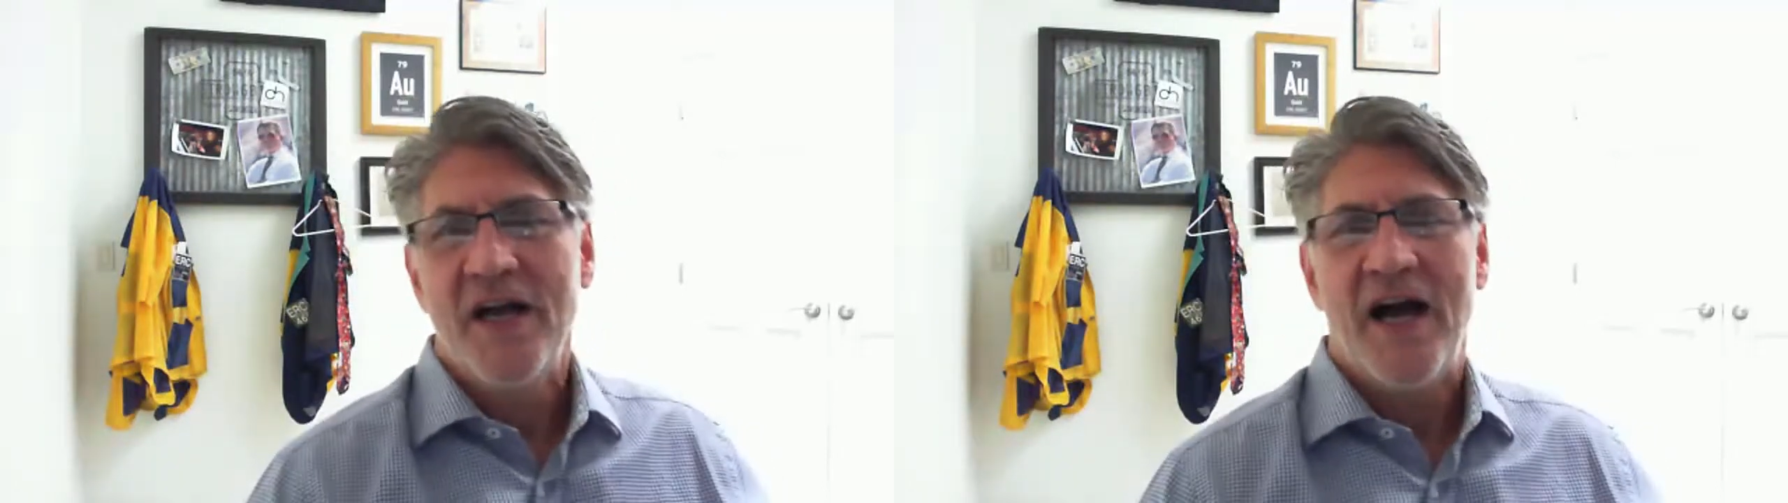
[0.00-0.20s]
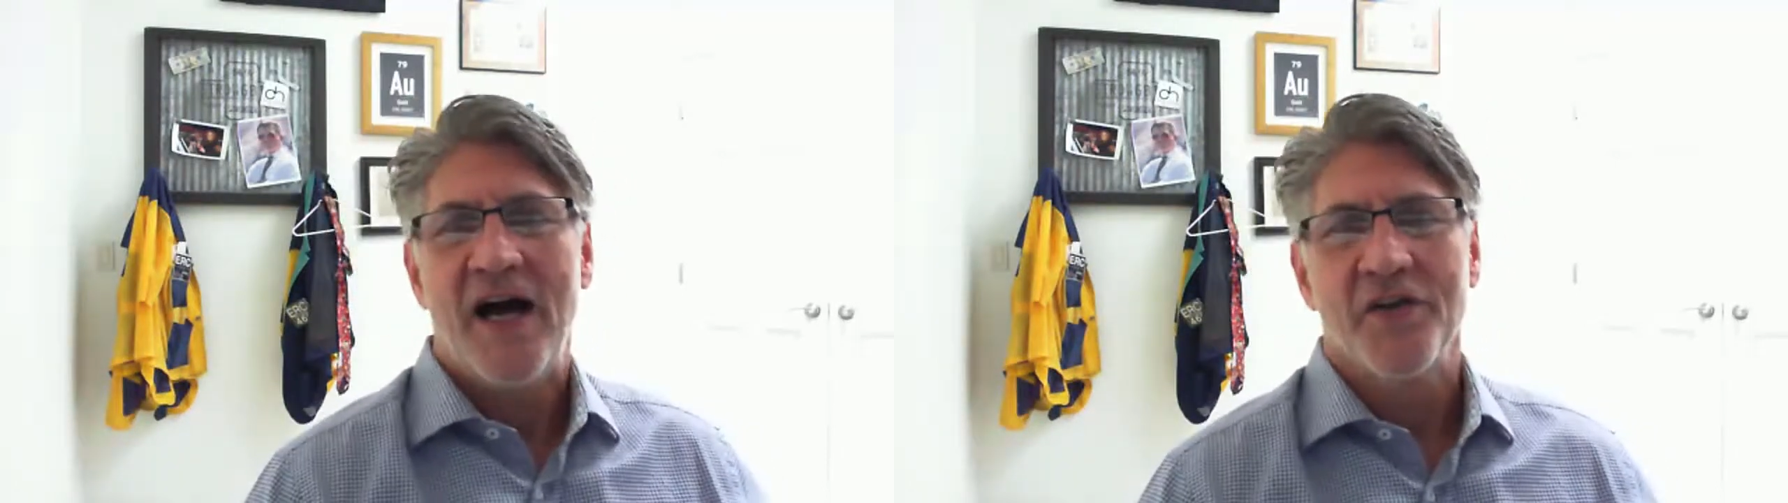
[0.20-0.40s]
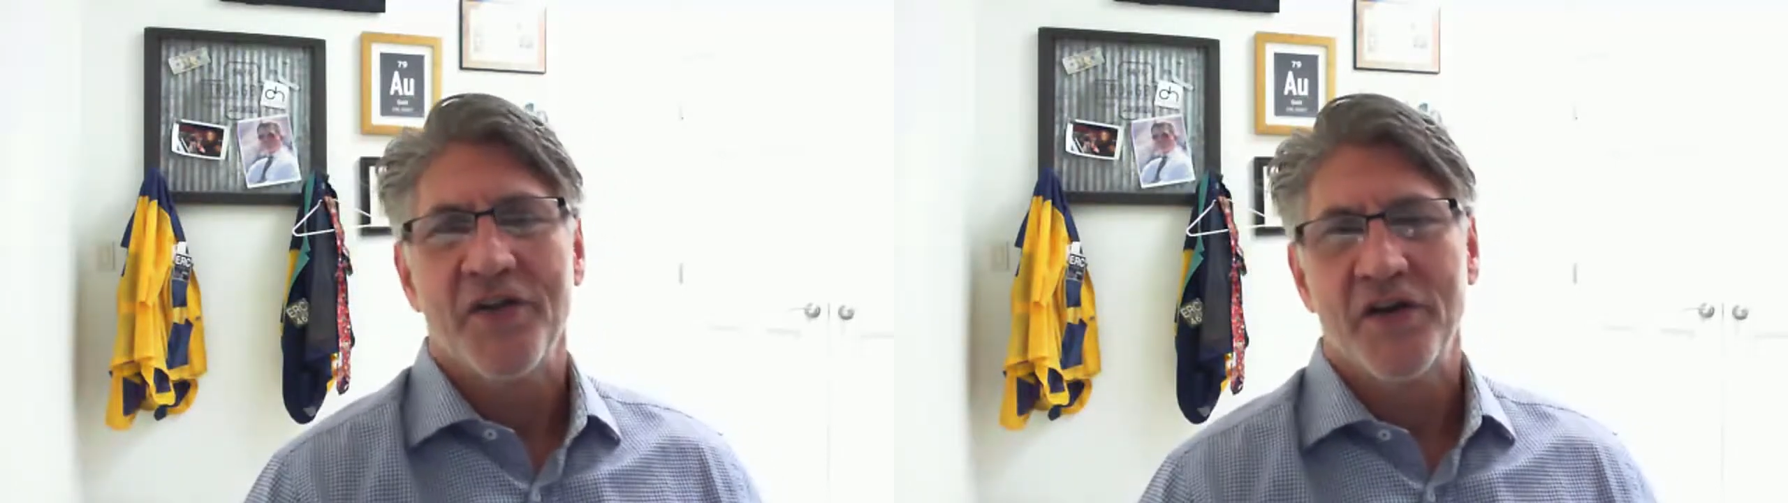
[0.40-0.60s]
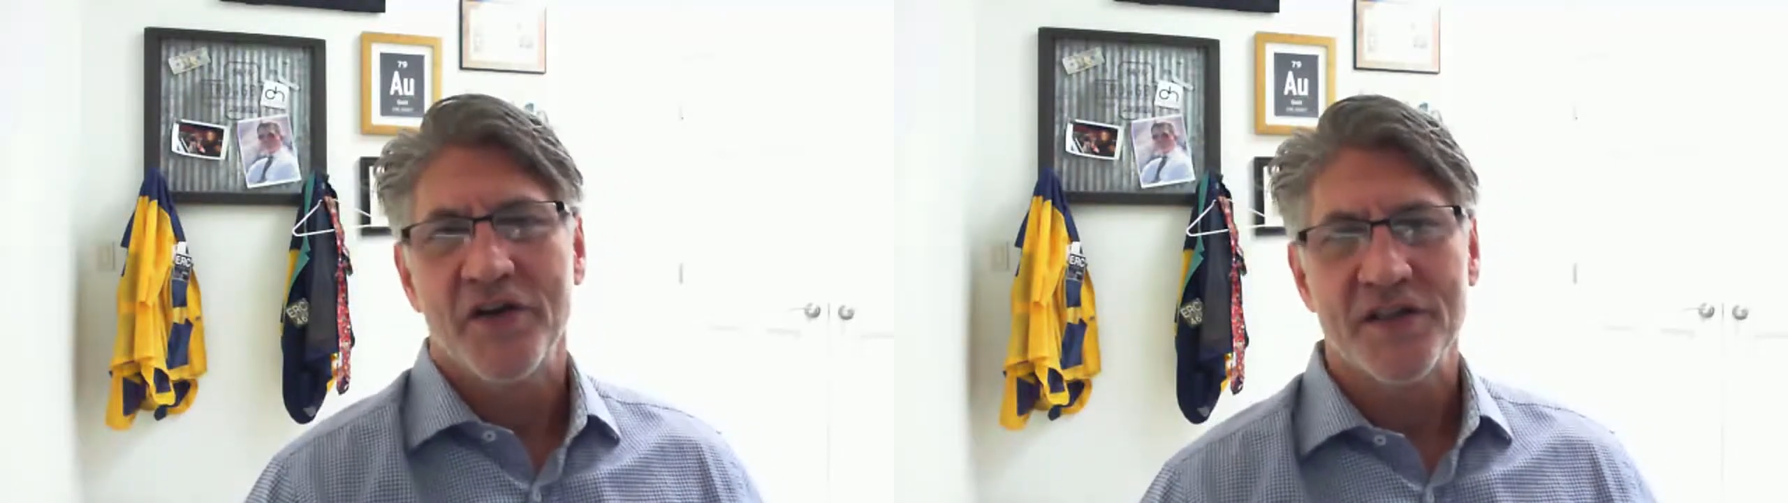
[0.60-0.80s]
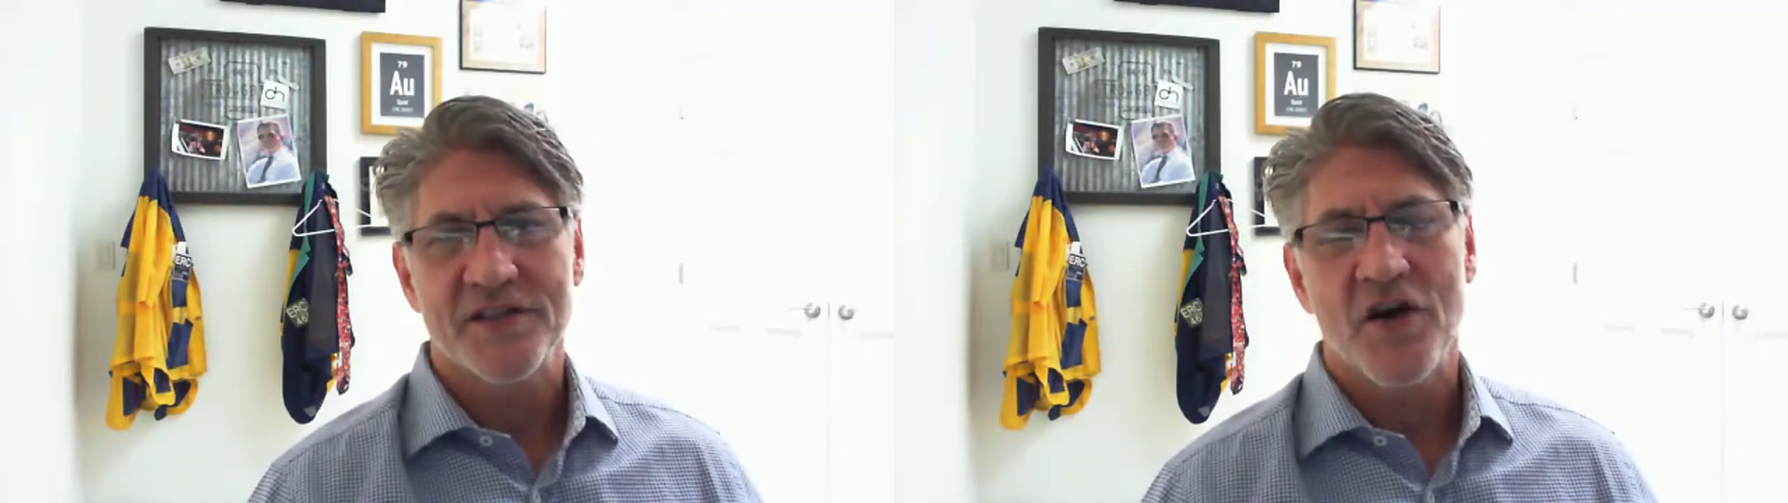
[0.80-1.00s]
how there
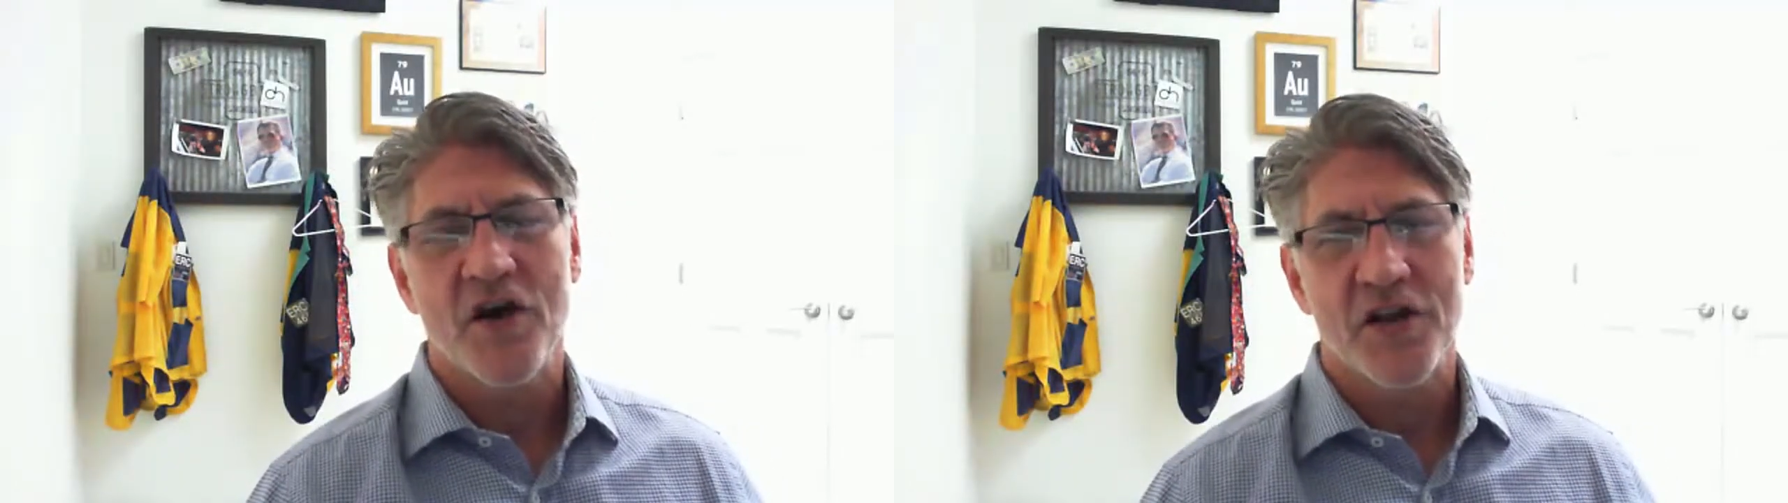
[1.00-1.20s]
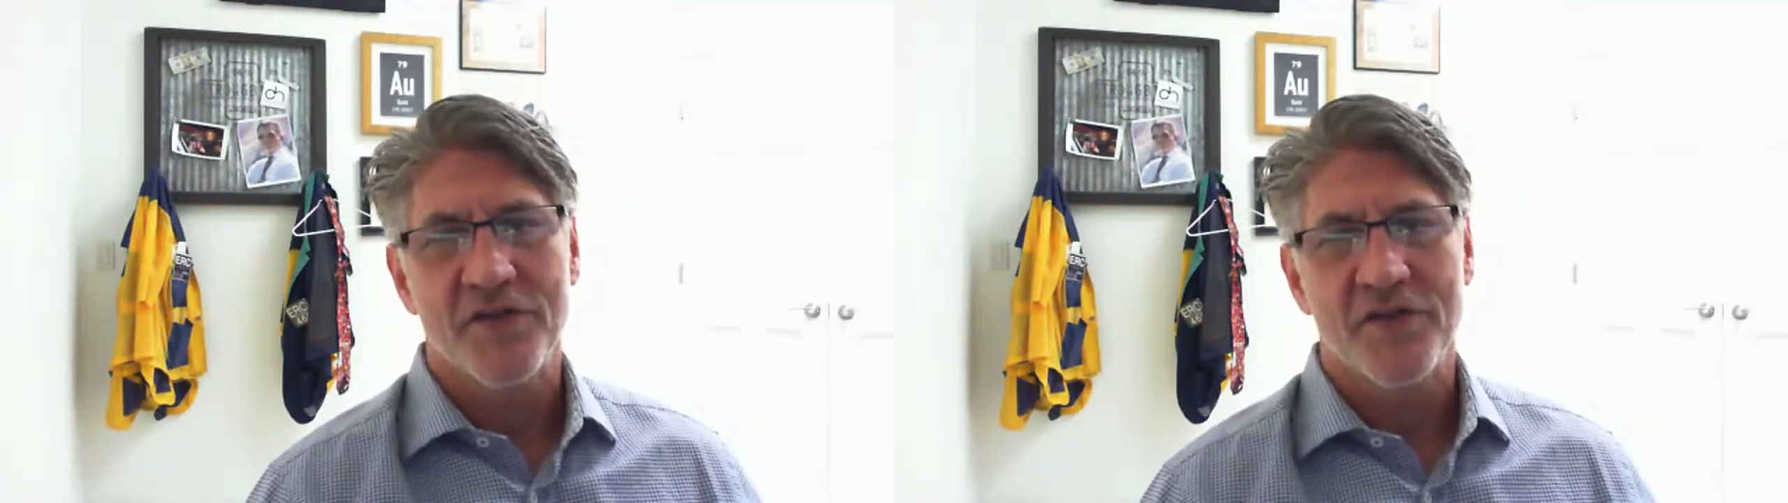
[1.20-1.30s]
is all